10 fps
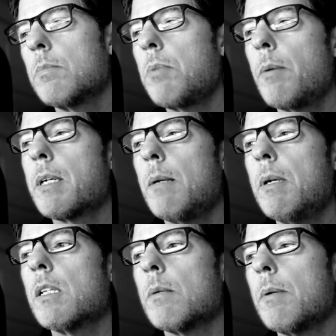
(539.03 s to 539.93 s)
Probably going to be
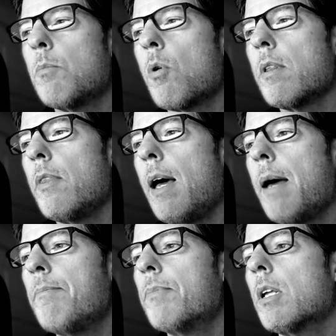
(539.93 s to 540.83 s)
a little bit more than
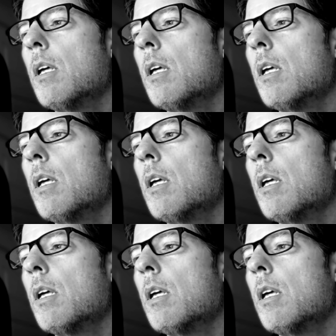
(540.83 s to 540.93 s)
that.